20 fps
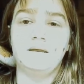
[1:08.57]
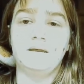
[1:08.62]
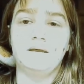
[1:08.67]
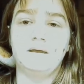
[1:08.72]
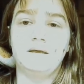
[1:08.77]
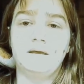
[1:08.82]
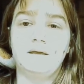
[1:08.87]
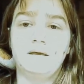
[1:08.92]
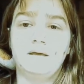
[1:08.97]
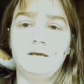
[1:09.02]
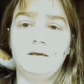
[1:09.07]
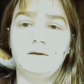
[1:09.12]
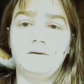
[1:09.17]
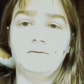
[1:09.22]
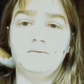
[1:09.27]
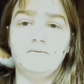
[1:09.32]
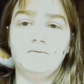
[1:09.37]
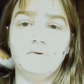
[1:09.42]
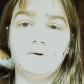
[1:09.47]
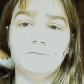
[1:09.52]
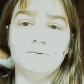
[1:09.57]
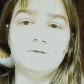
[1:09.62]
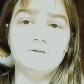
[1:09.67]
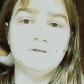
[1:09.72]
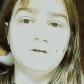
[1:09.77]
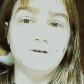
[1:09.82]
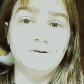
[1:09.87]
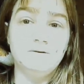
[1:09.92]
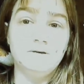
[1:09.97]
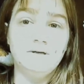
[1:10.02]
And
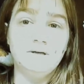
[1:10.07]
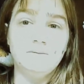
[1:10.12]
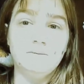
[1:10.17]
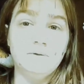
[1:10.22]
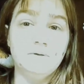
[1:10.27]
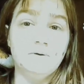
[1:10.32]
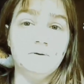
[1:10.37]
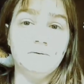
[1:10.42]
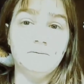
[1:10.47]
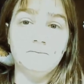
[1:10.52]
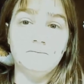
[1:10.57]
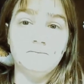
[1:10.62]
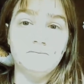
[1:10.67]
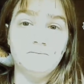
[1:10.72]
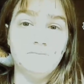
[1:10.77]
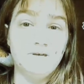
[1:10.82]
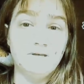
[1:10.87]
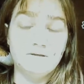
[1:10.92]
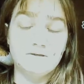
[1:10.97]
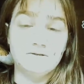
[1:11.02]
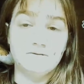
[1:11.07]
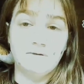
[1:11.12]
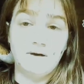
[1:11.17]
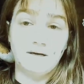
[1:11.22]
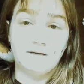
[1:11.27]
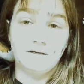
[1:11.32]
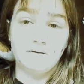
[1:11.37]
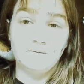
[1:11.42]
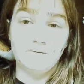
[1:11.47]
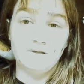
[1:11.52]
when I'm just holding him and not
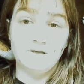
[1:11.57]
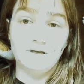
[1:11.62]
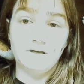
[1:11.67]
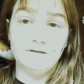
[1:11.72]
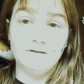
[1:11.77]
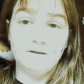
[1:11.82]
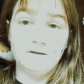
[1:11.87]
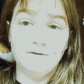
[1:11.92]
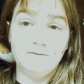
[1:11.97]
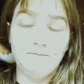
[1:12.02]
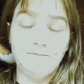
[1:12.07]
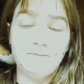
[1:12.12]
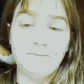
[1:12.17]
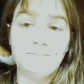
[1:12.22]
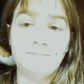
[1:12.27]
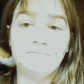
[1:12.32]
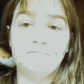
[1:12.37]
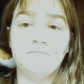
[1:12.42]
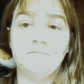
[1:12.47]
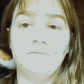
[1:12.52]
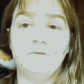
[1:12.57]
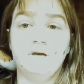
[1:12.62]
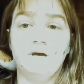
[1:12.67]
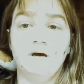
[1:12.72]
being distracted with anything,